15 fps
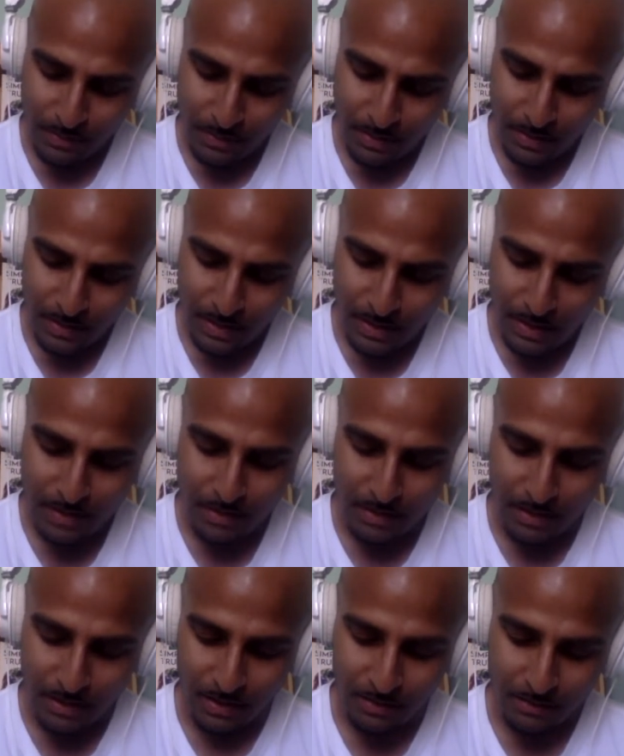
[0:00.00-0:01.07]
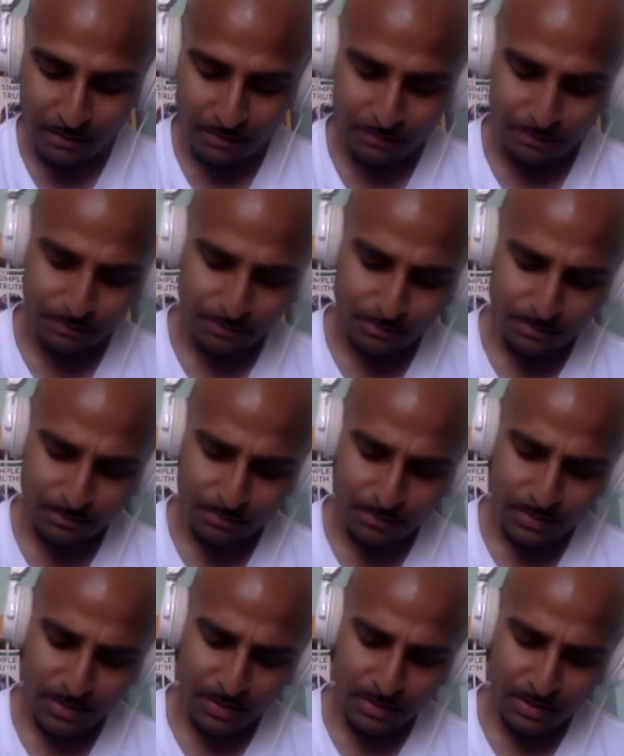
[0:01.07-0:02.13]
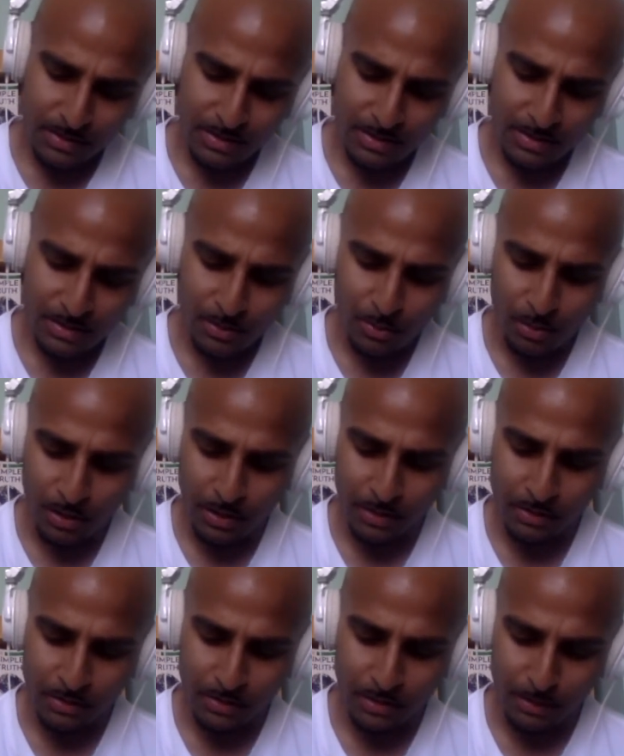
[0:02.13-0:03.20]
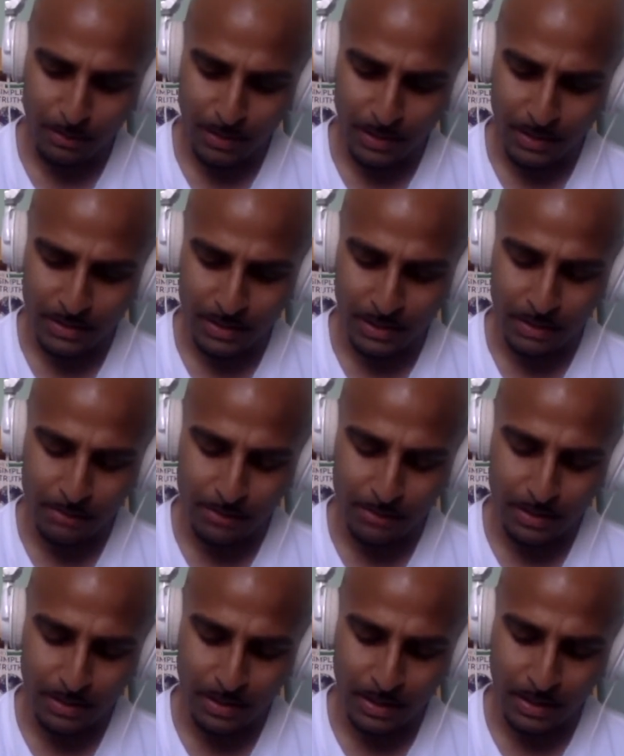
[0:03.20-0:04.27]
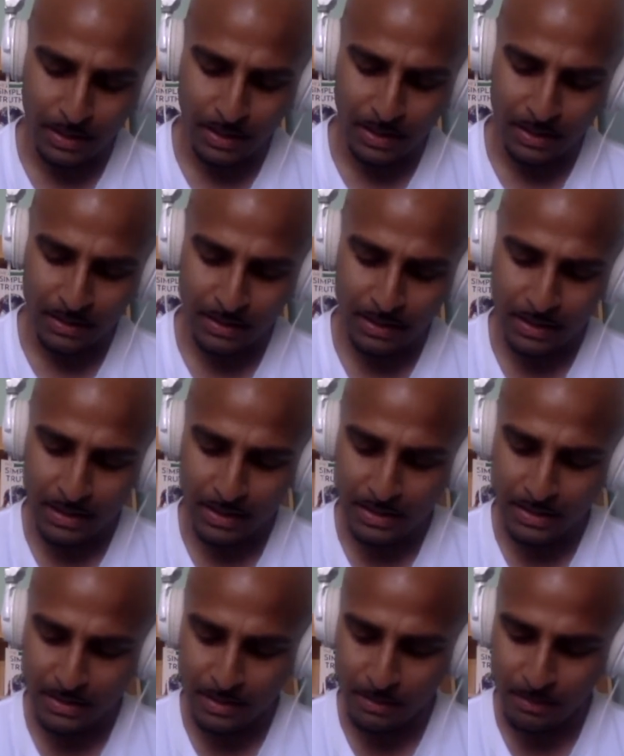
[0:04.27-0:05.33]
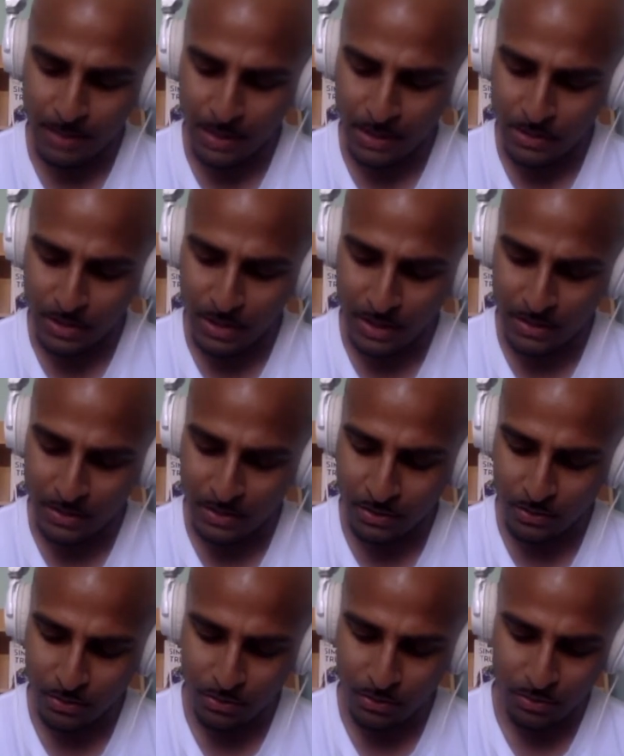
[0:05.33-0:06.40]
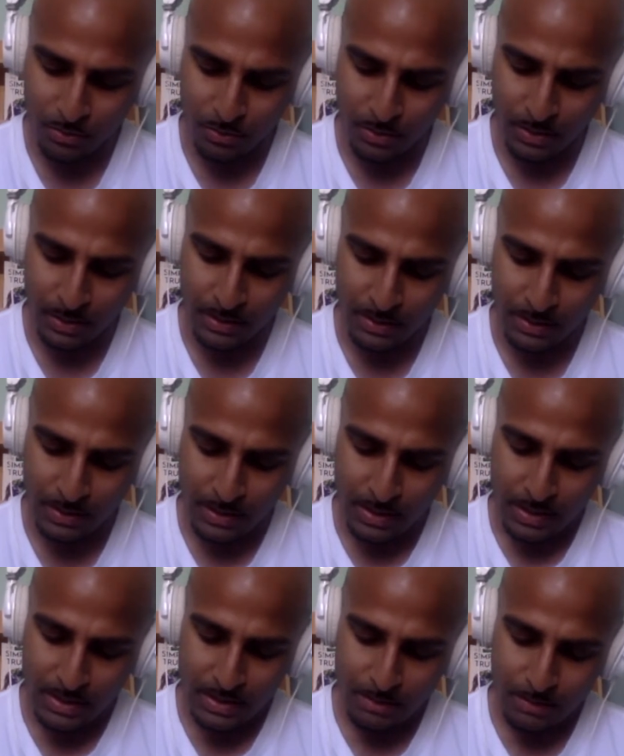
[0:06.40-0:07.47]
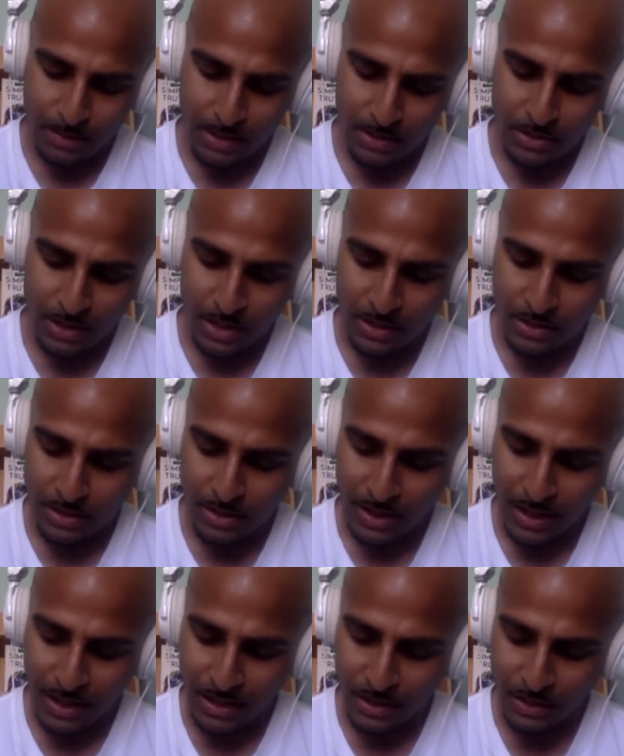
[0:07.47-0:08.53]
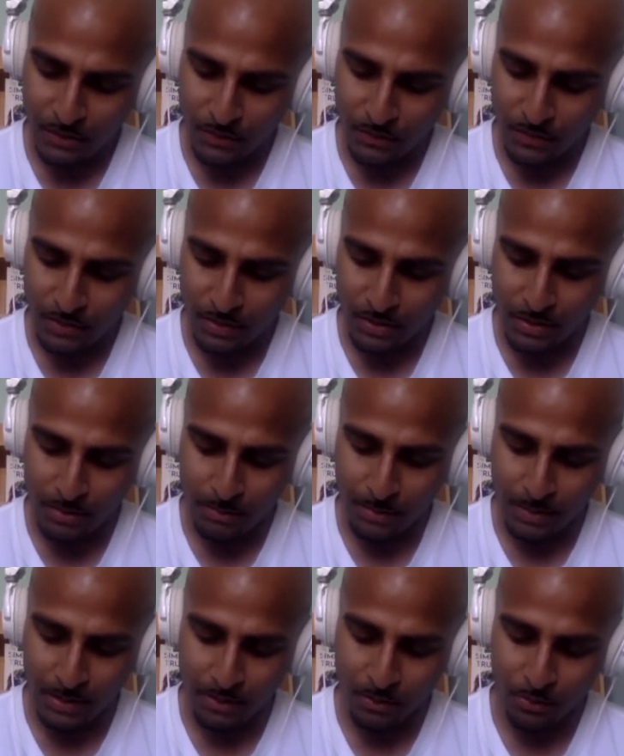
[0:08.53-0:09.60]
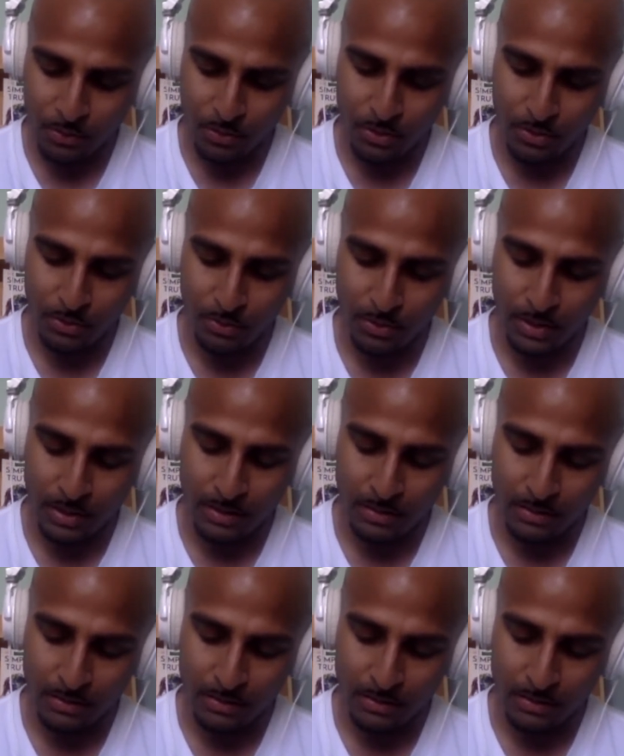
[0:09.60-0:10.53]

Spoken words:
Healing. This is a quote I picked up. Healing isn't about changing who you are. It's about changing how you feel about who you are.